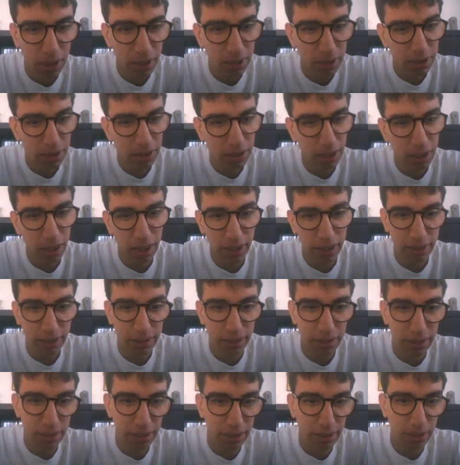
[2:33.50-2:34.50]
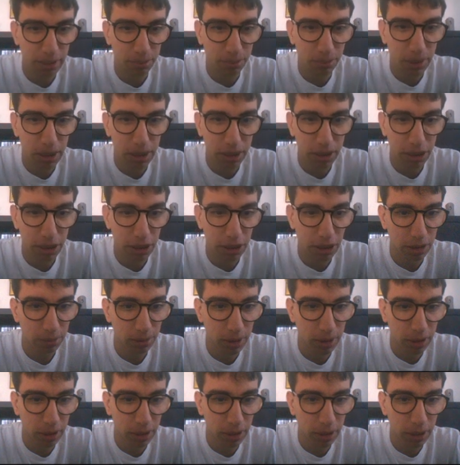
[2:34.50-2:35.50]
It's not like there is much.
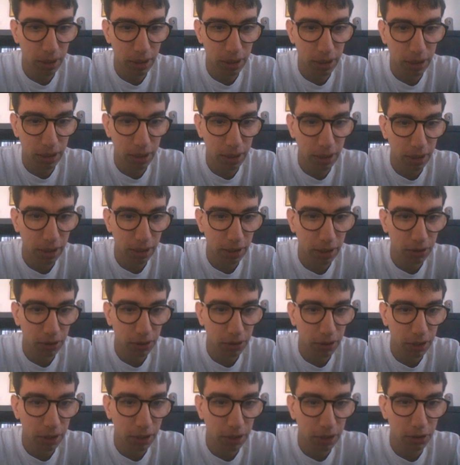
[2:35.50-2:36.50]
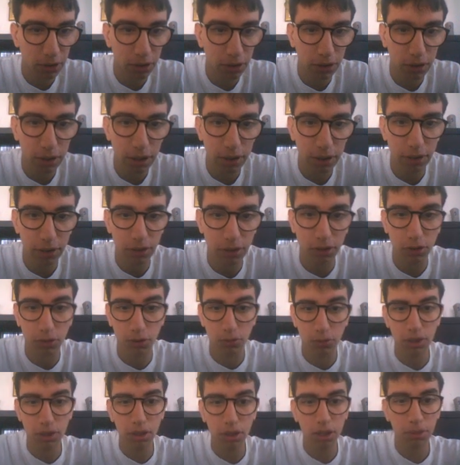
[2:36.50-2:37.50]
Knight here is
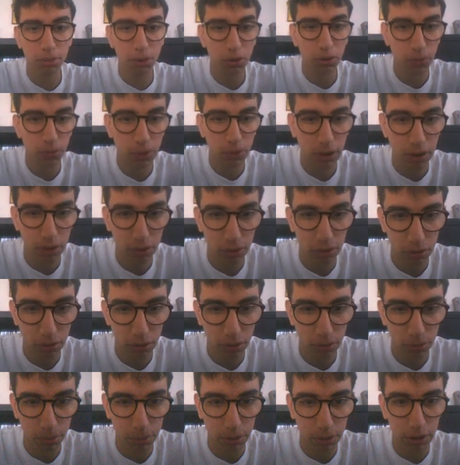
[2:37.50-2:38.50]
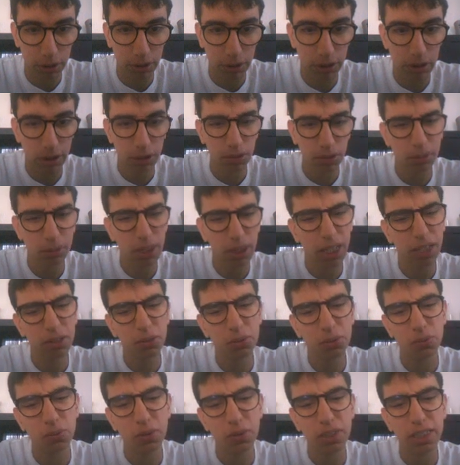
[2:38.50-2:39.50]
also an option. We can also put it here, but I don't
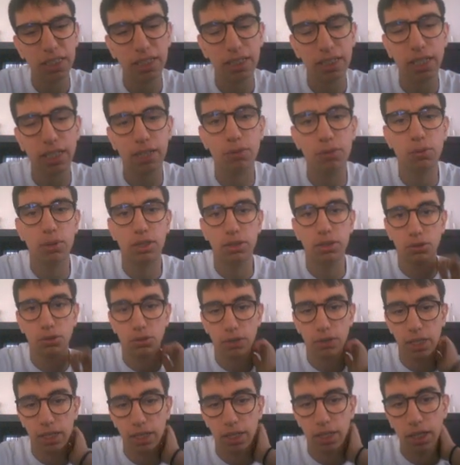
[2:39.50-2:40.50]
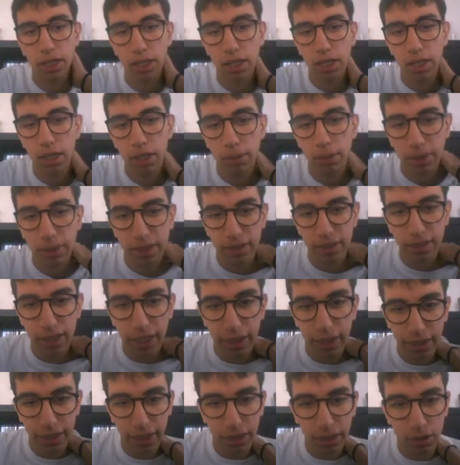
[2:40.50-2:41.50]
really think I'm gonna do that because the
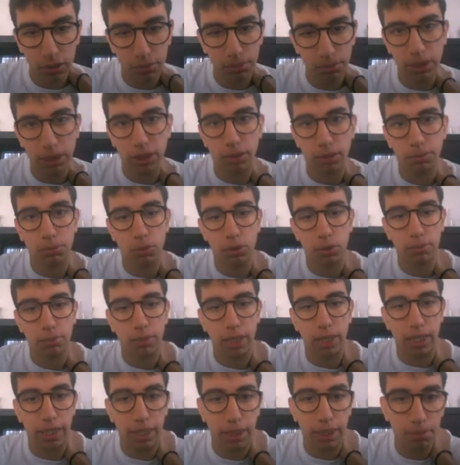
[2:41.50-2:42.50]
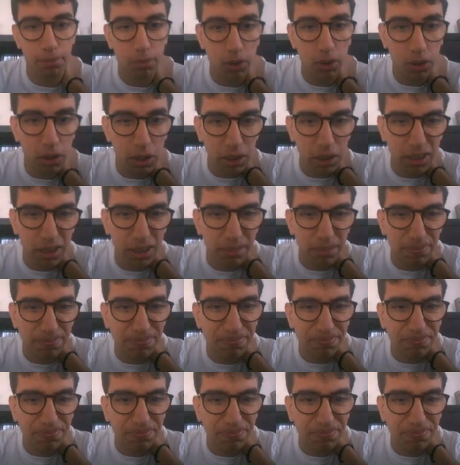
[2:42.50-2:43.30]
knight cannot be supported by any pawns.